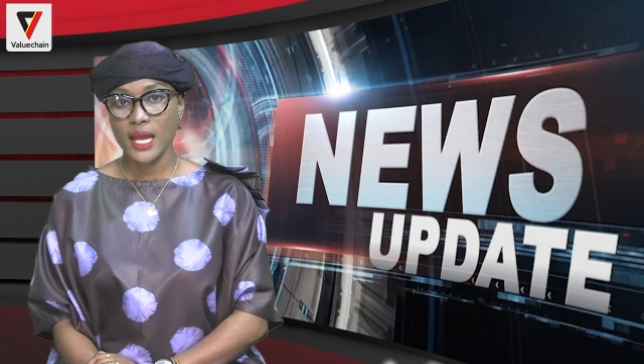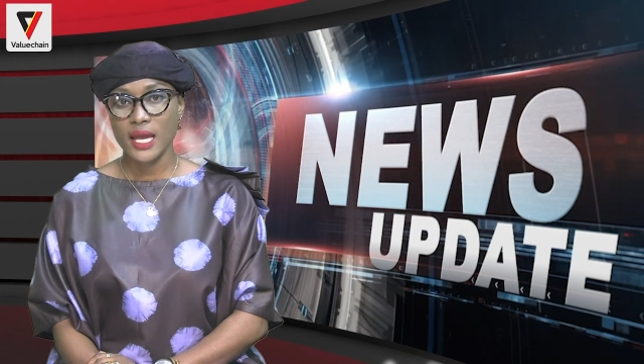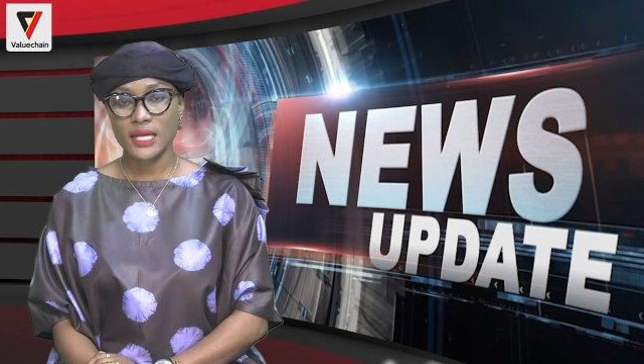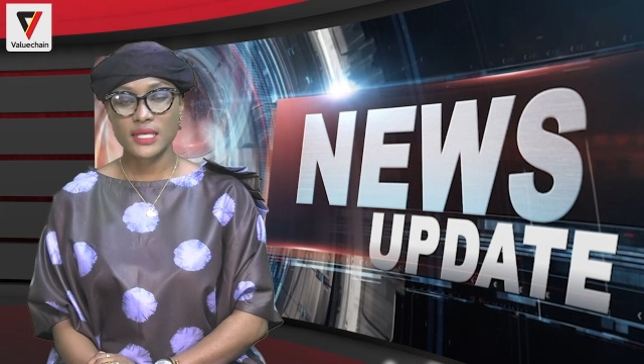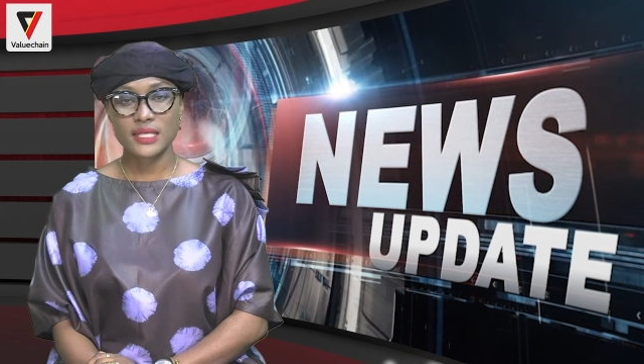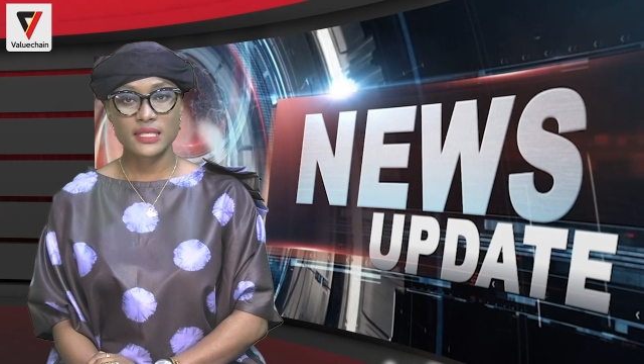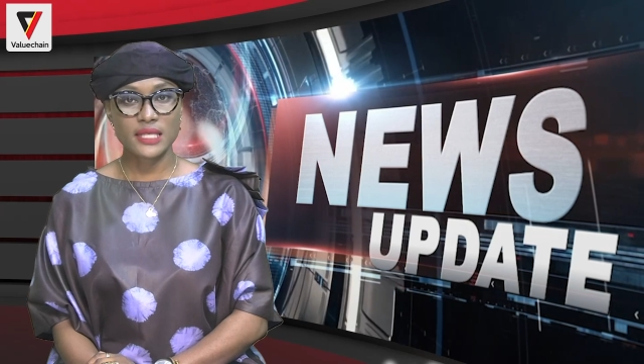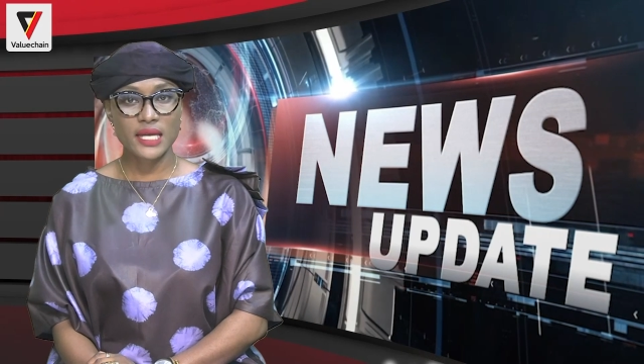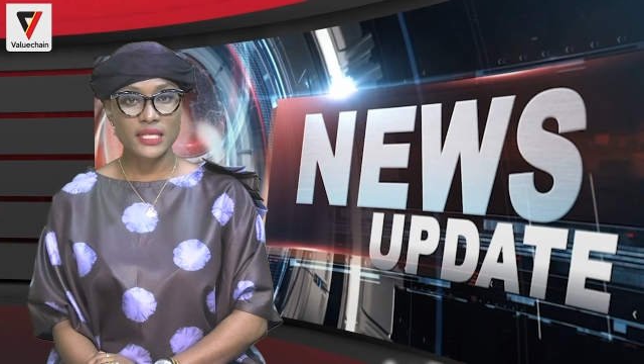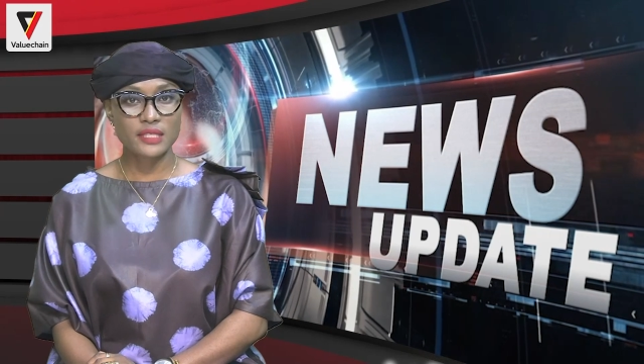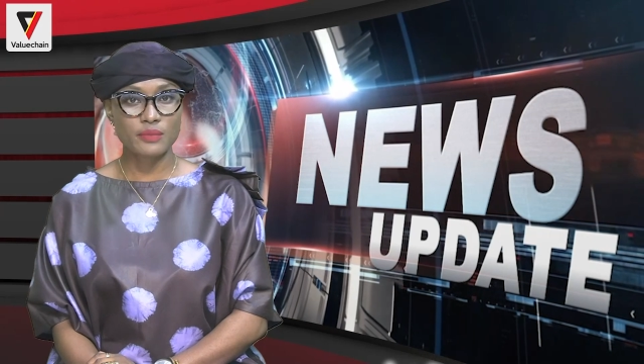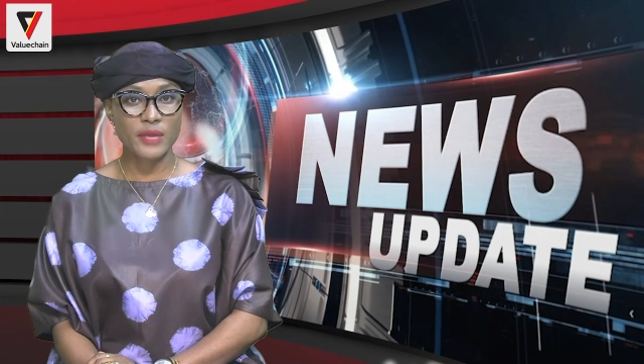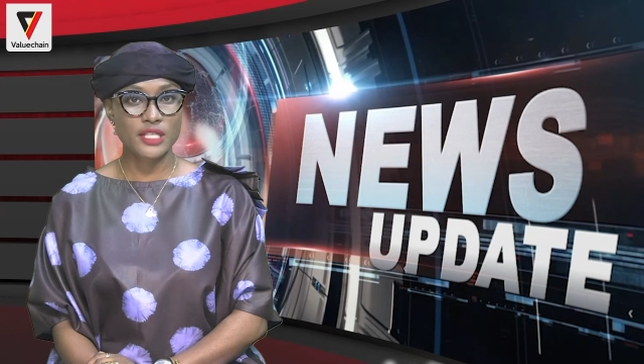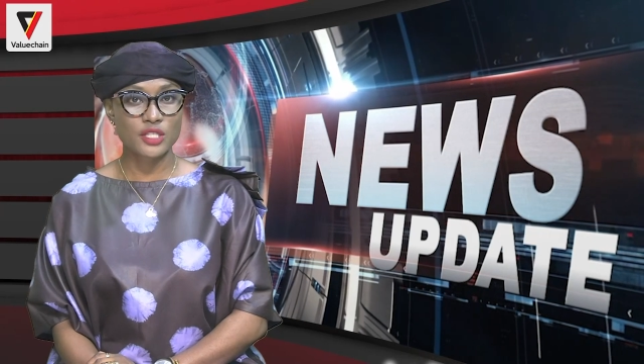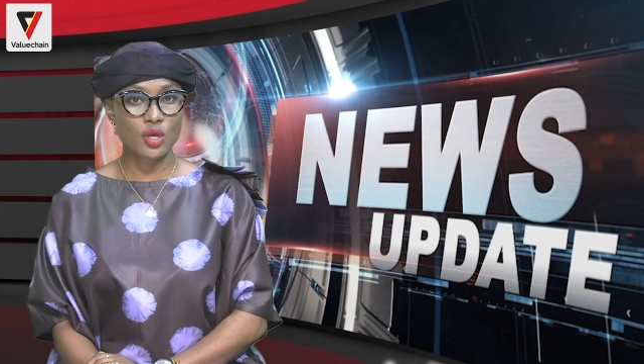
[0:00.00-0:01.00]
in a
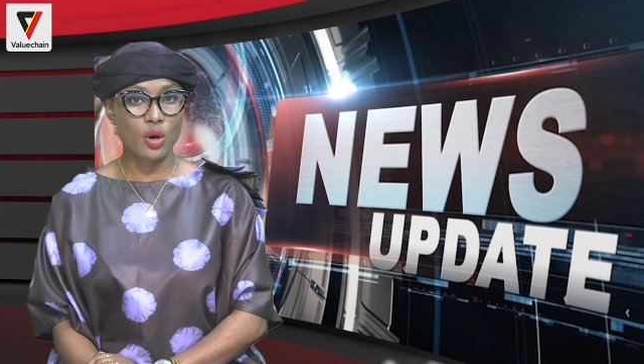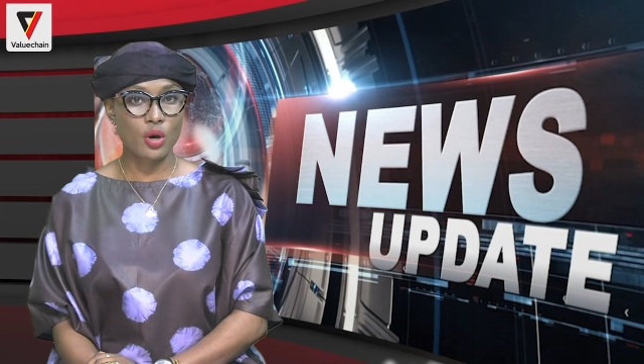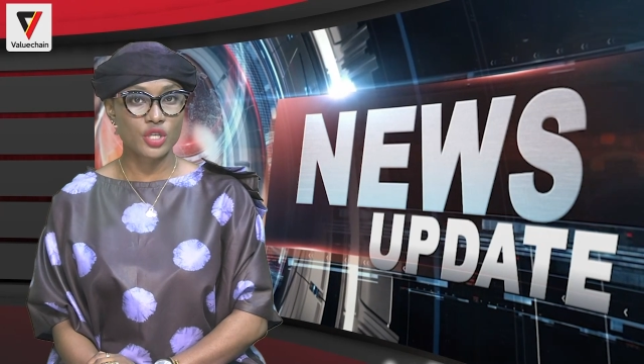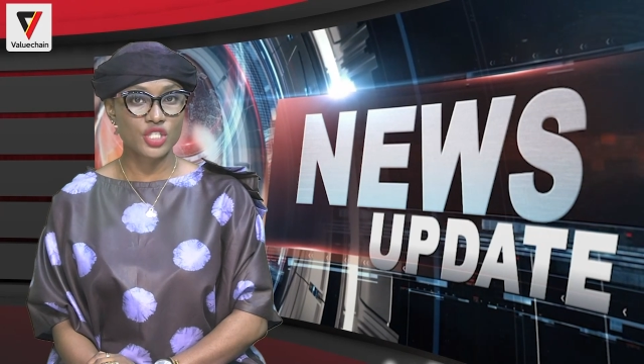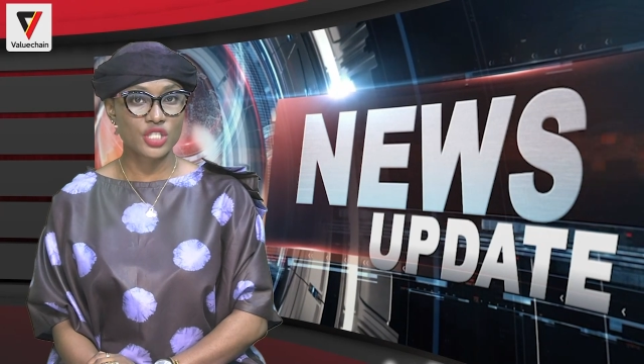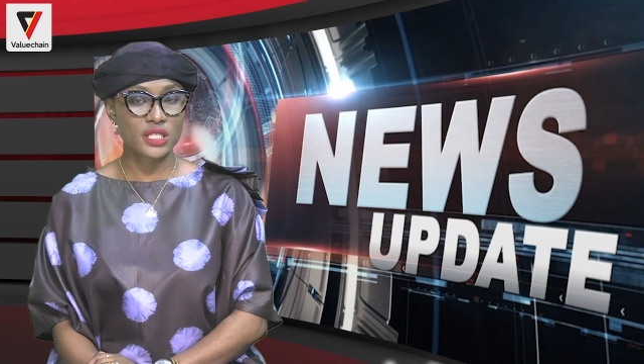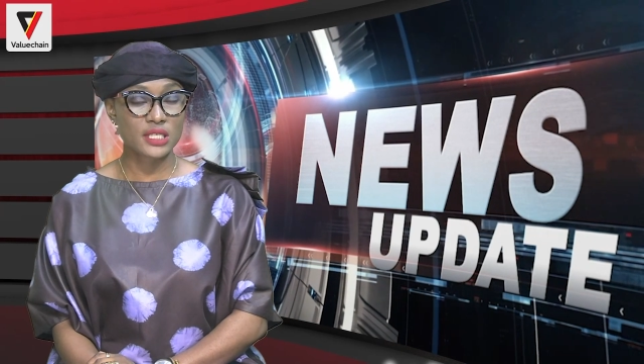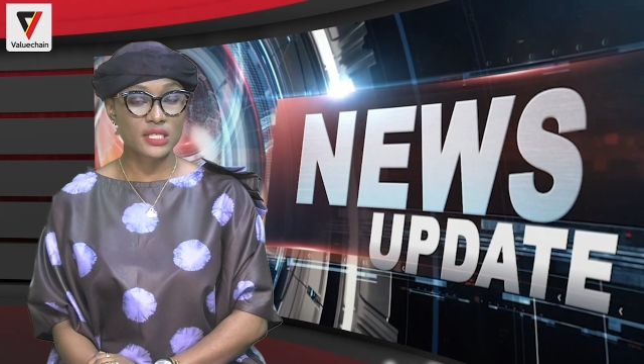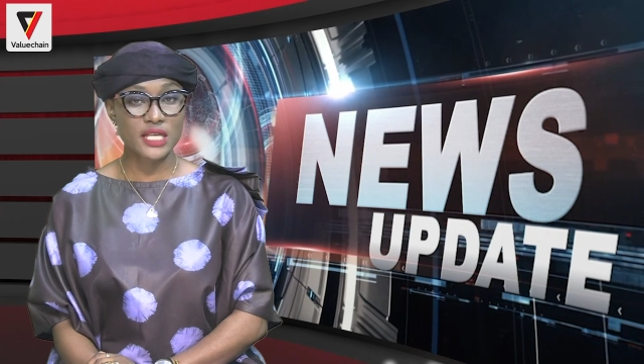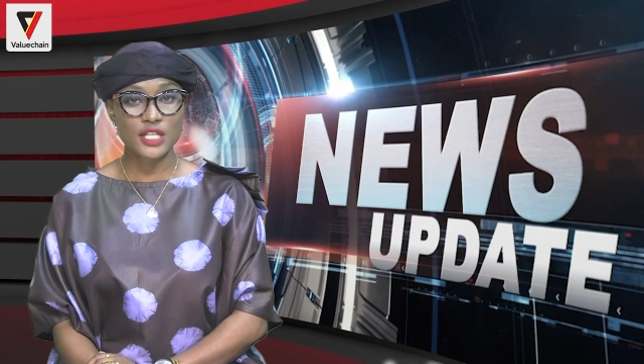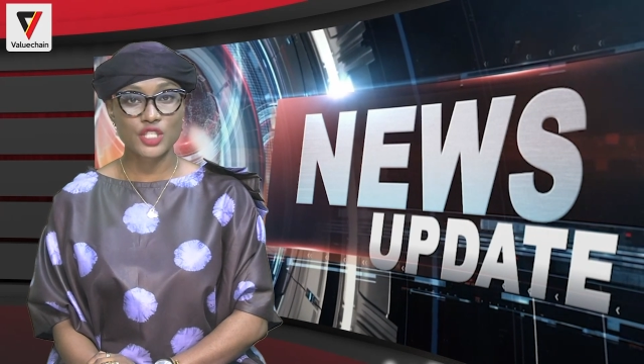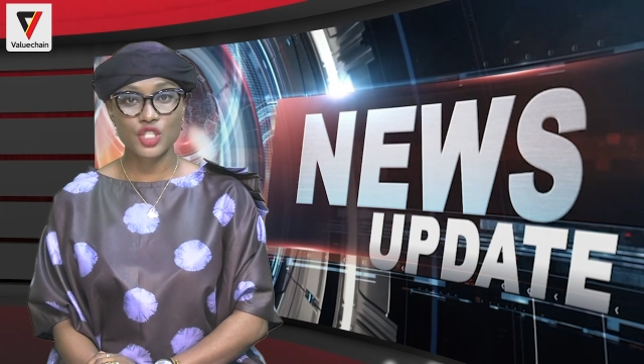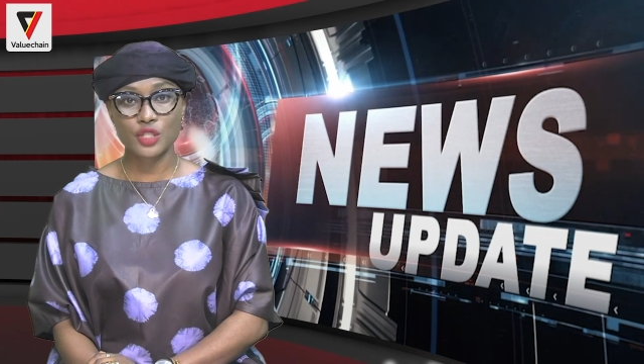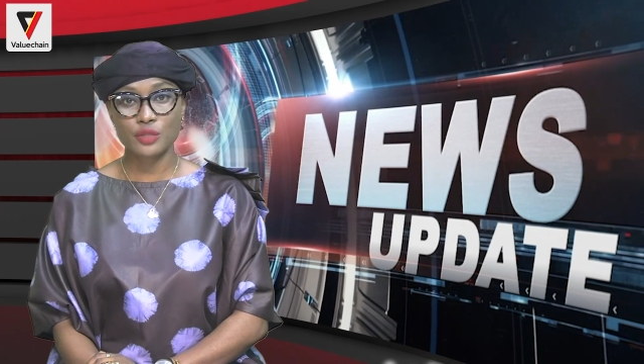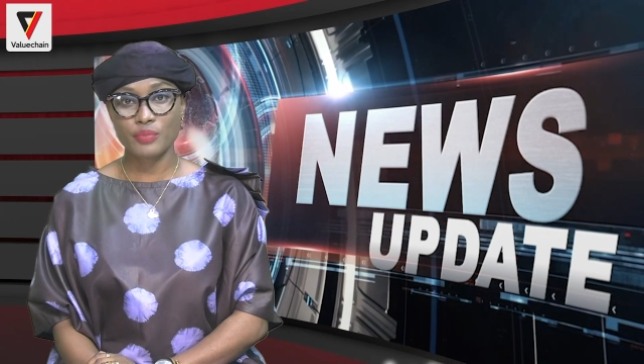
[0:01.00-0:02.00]
statement urged the
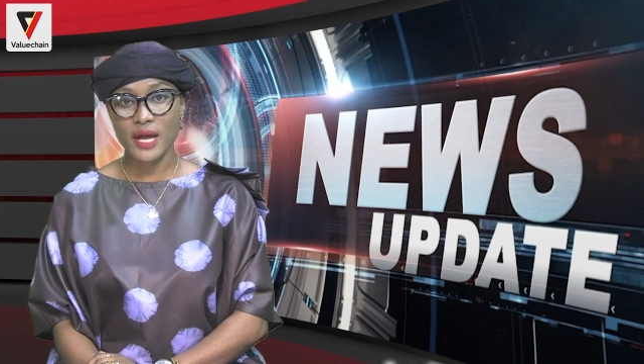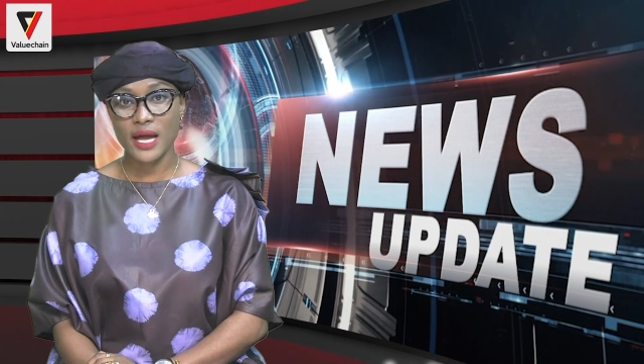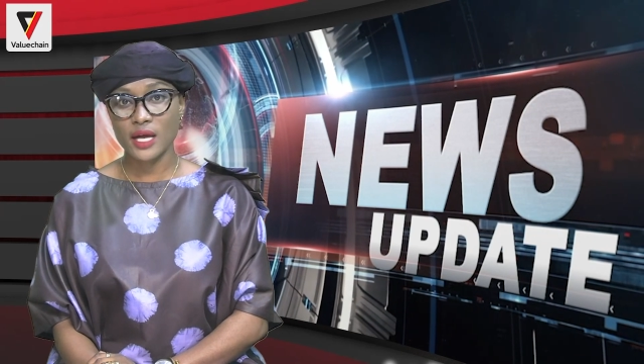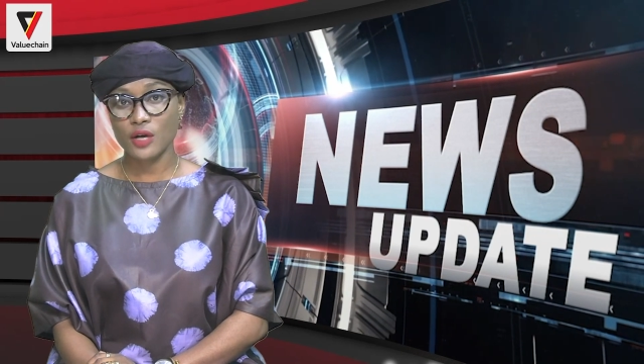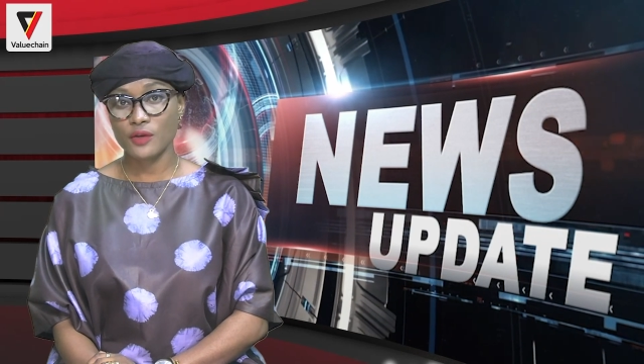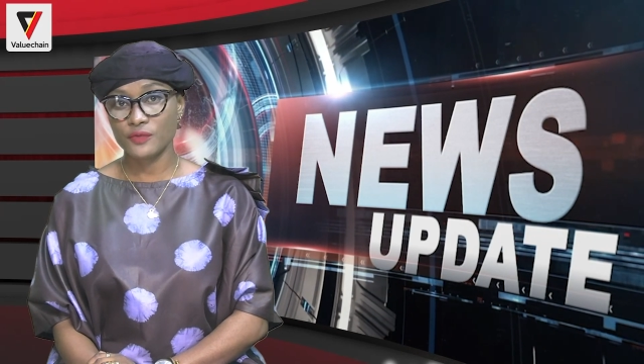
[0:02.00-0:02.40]
Central Bank